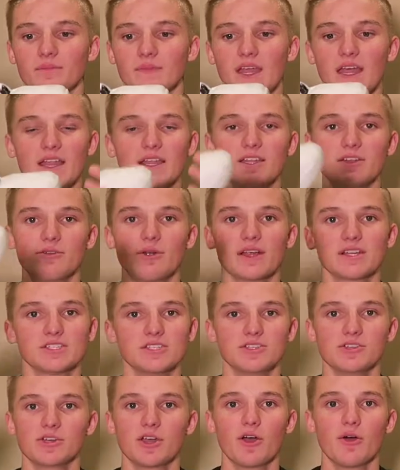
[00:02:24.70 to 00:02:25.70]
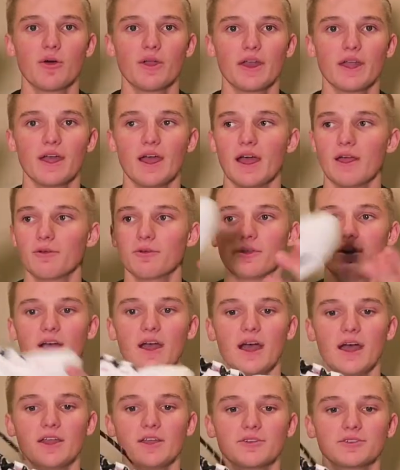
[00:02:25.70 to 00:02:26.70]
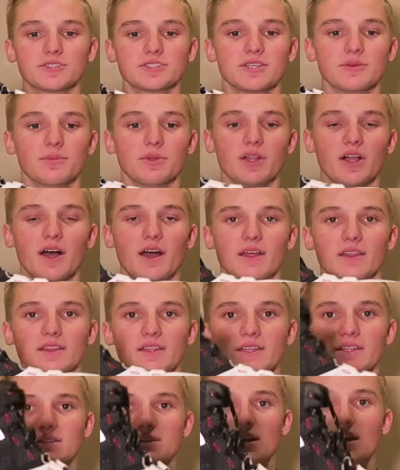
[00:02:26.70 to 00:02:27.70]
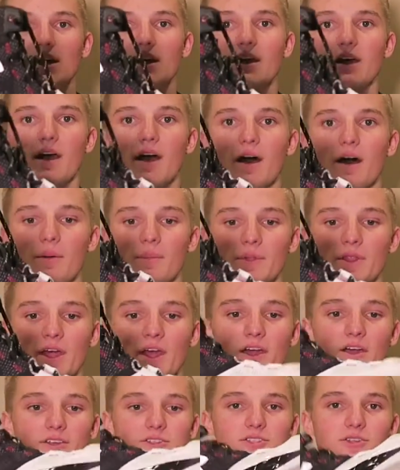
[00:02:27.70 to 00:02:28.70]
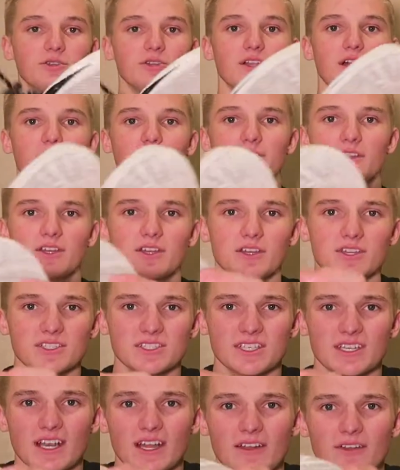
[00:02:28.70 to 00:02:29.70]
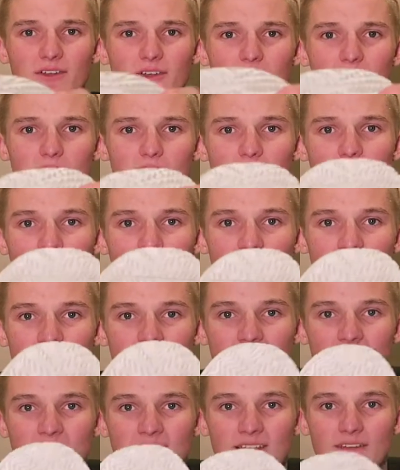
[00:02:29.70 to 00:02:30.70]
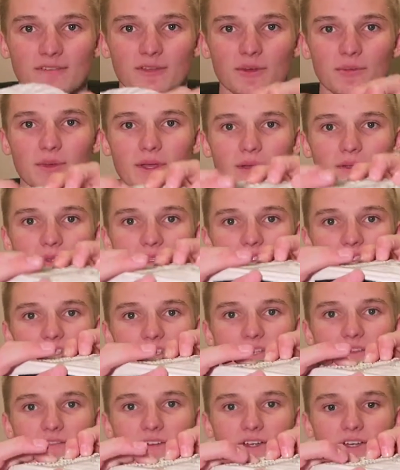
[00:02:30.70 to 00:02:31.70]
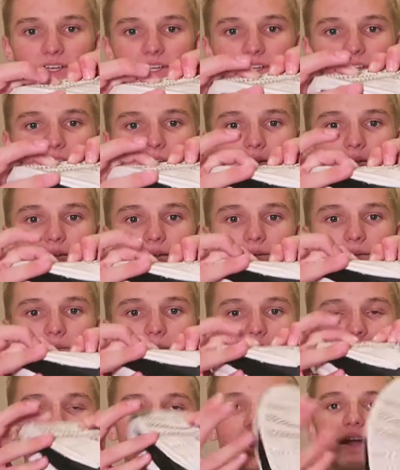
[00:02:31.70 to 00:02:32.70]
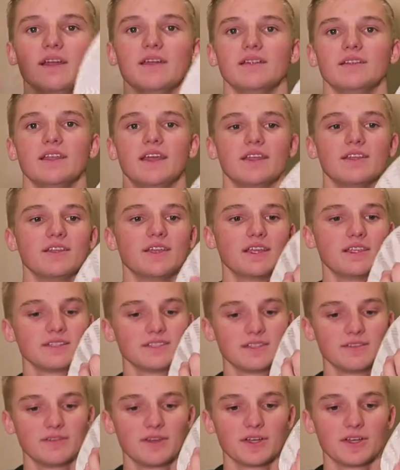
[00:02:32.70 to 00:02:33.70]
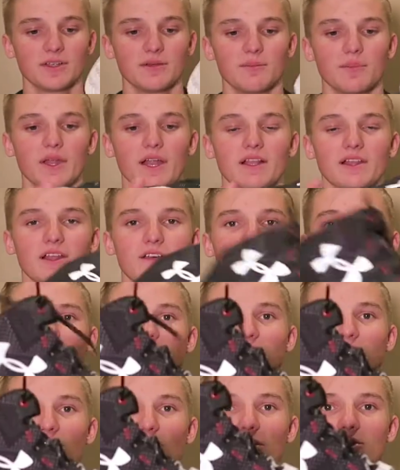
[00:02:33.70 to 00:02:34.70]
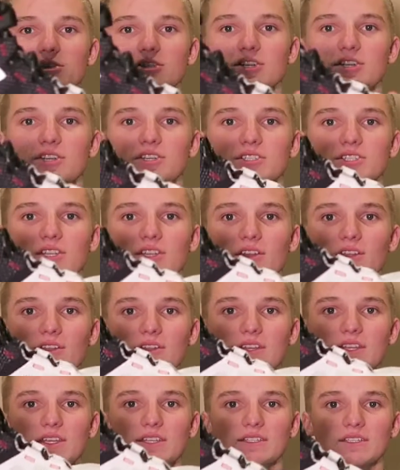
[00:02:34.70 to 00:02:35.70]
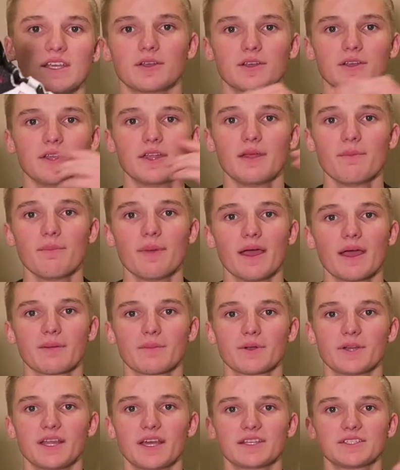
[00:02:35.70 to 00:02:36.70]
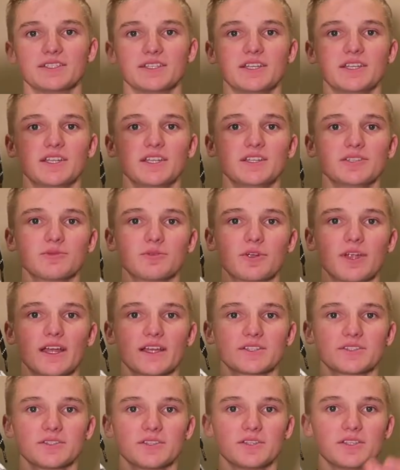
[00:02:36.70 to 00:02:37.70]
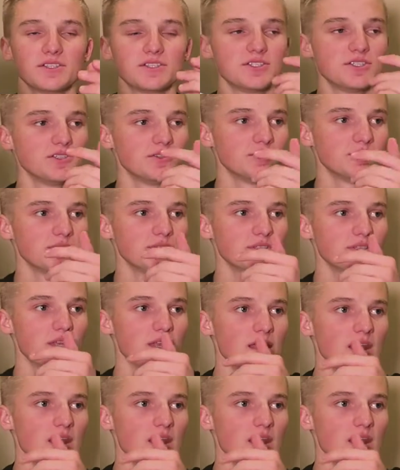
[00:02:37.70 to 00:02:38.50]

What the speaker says: any direction you go, and I don't slip a lot in these. And I also love the cushion. I don't know if you'll be able to see it very good, but yeah, you can't see it very good. But I love this charged cushion on these. Good impact protection. These were actually the shoes